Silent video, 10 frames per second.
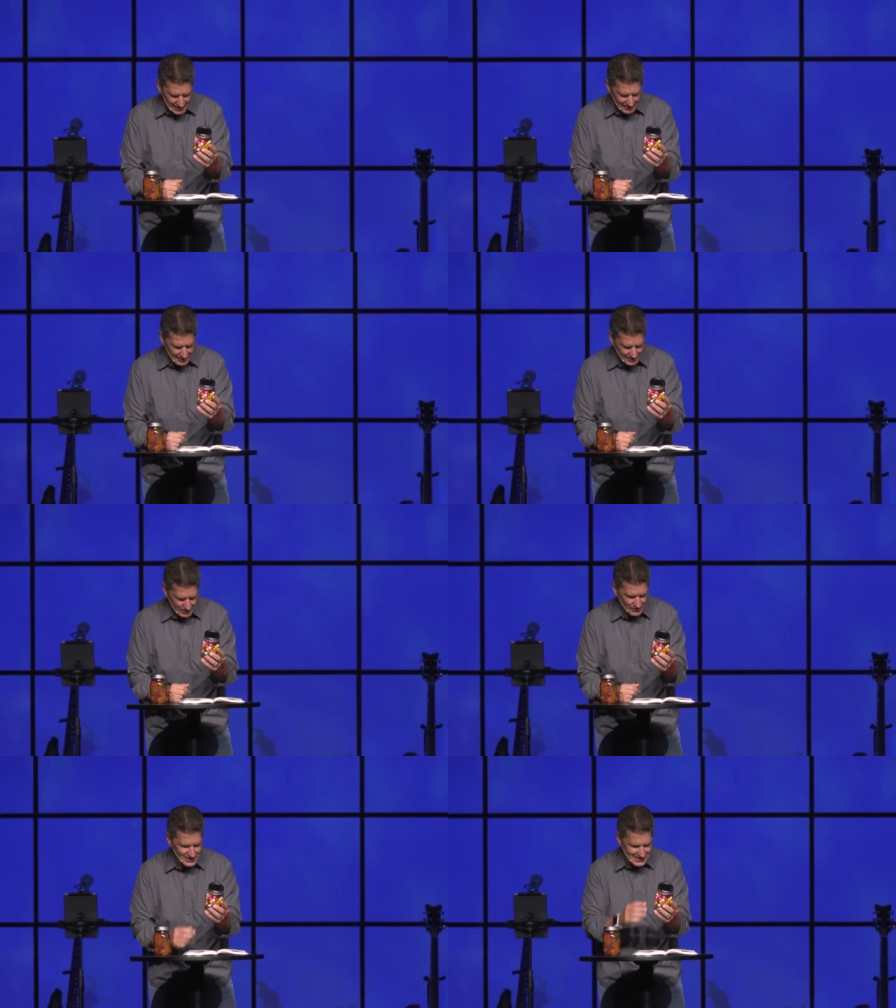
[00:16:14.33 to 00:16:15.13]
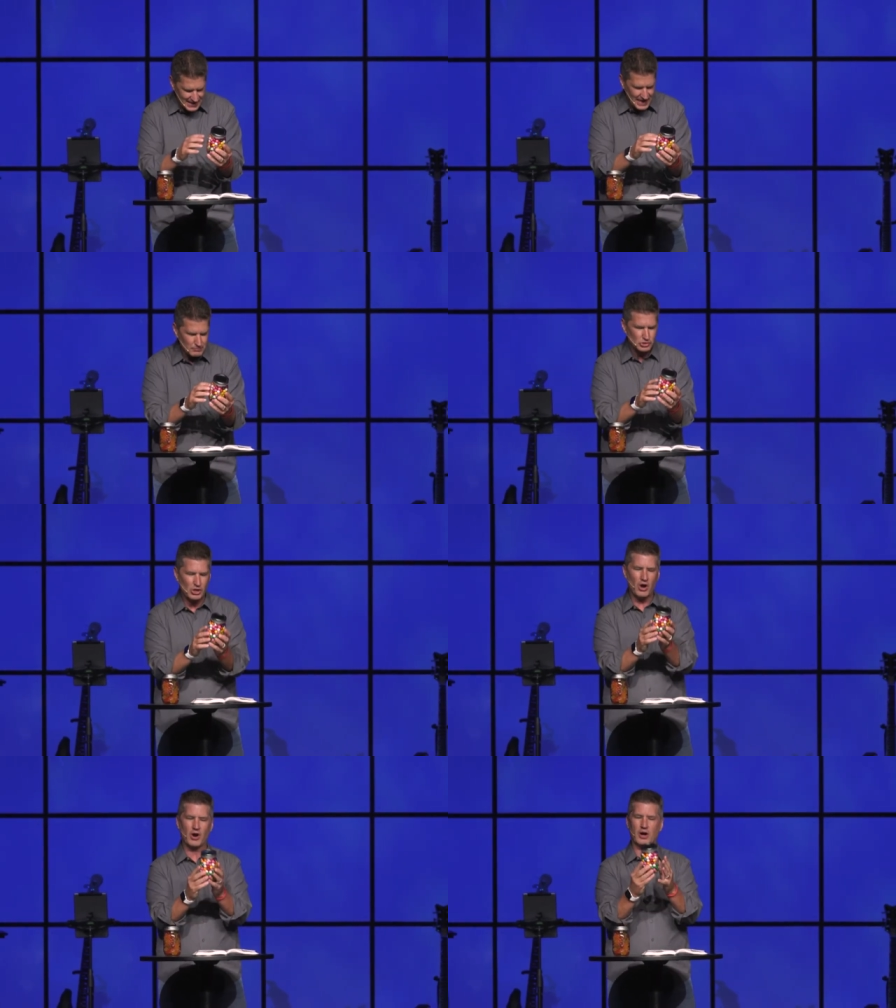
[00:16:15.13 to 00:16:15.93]
They're in the same
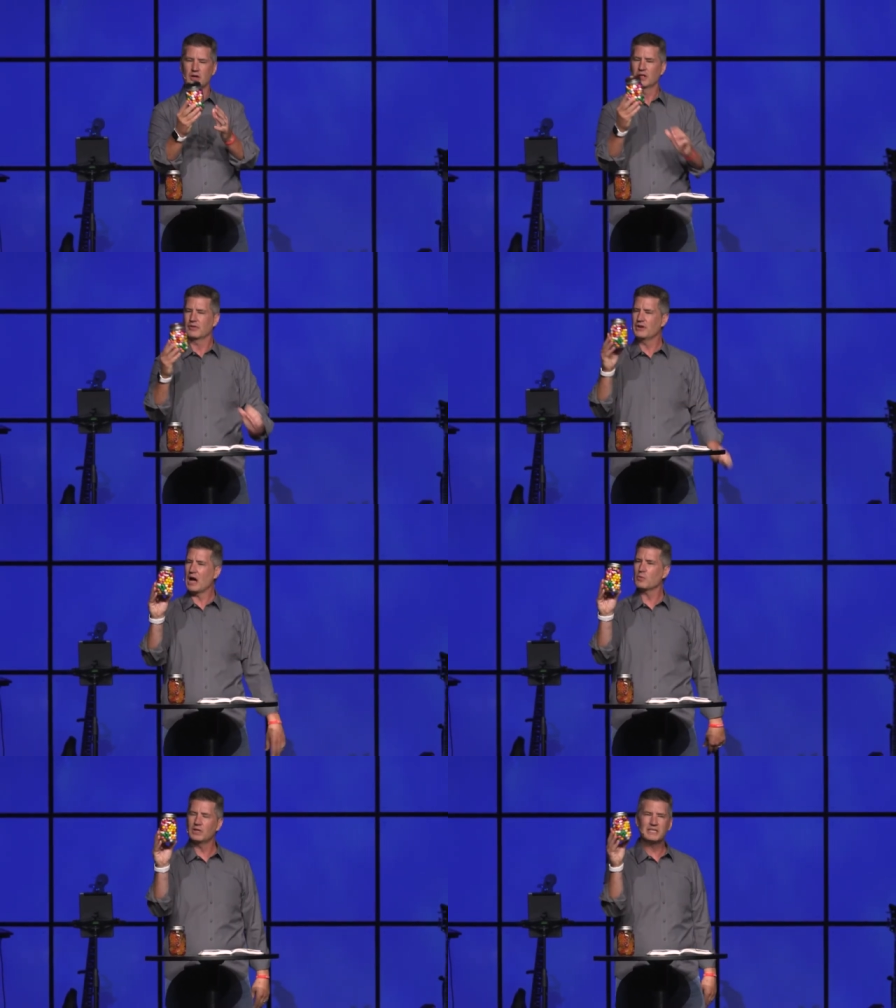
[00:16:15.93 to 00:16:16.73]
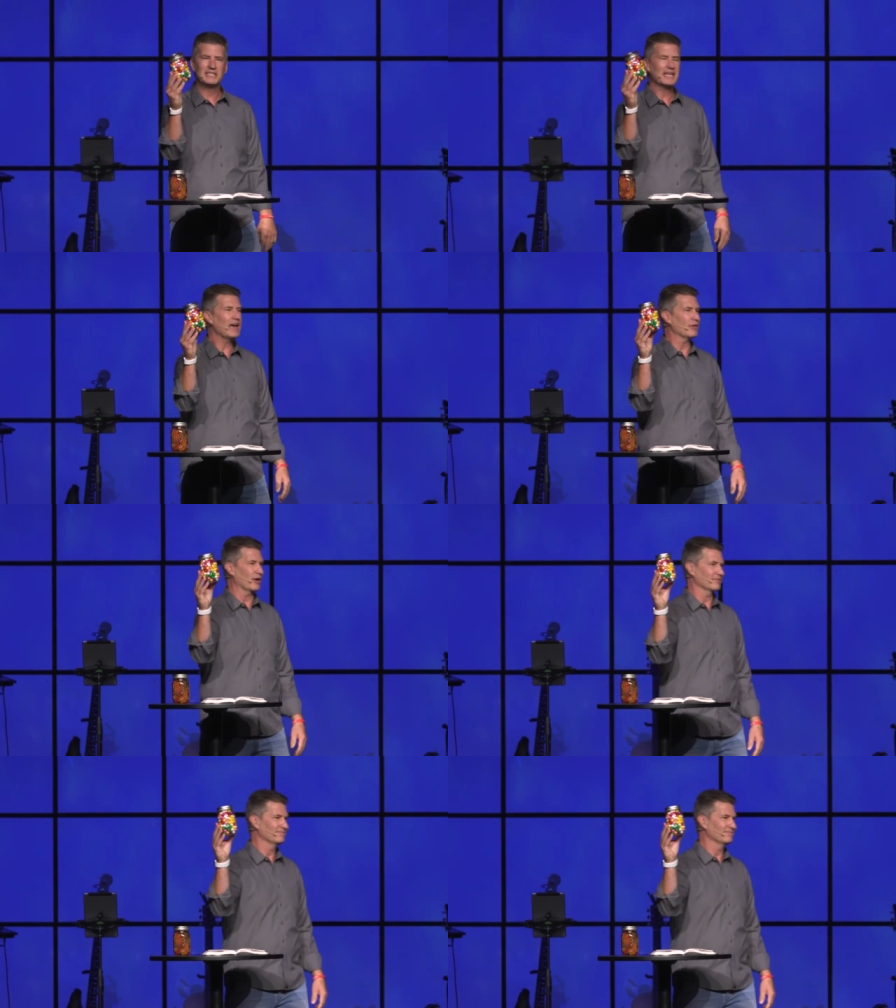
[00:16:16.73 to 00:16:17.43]
jar. They're not really together